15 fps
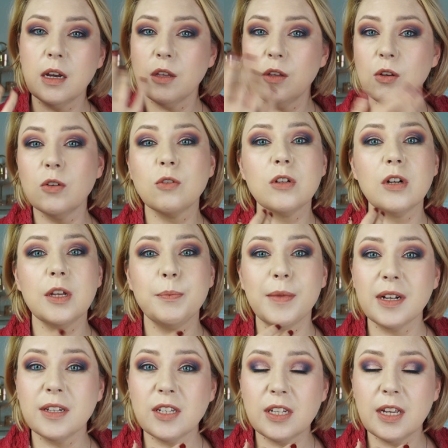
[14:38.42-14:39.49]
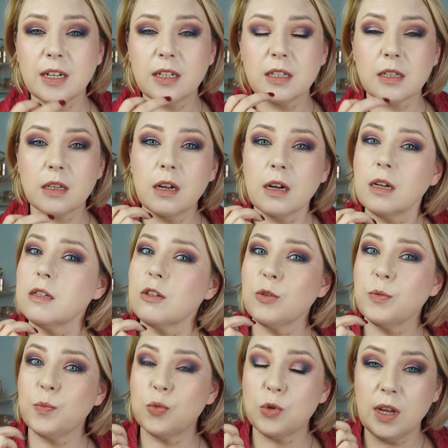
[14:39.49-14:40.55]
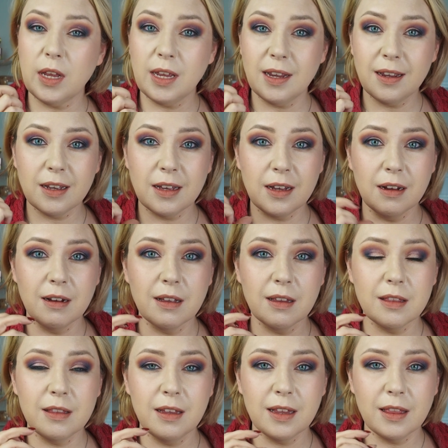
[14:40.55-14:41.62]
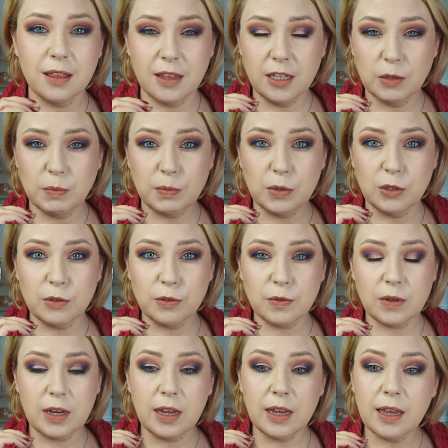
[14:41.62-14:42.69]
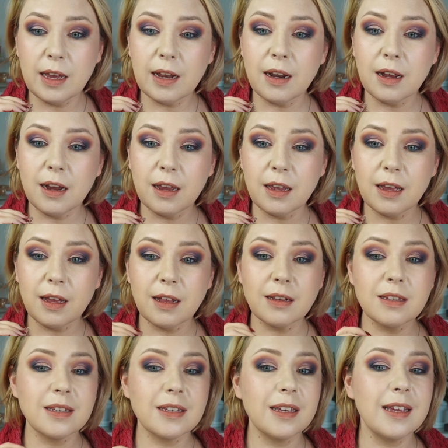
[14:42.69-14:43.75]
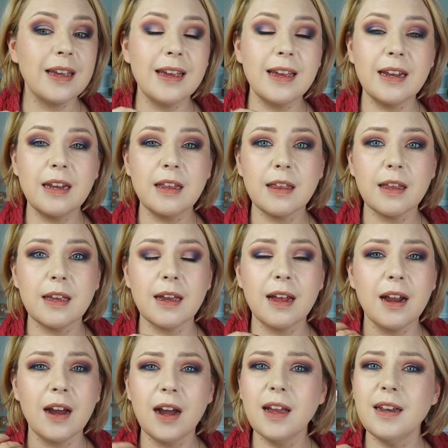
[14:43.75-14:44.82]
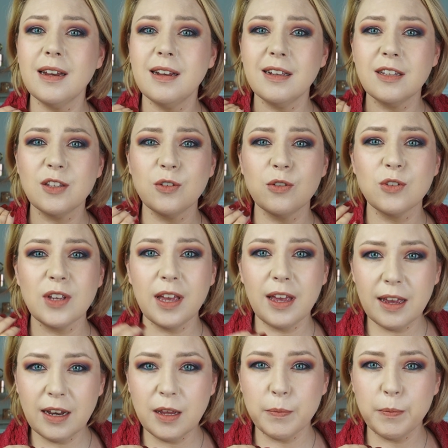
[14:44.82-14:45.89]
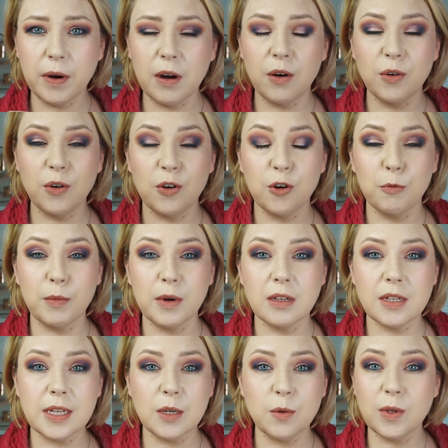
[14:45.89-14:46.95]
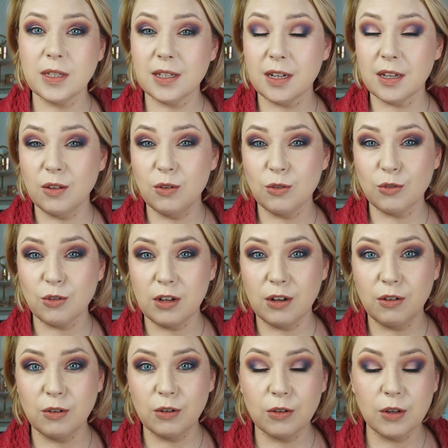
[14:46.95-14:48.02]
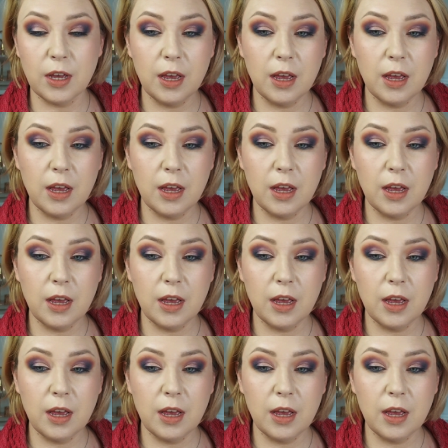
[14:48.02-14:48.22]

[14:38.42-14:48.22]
Usually my chin starts to break at this point of day, and I can't see anything, and I didn't use any powder on my chin, which I usually do.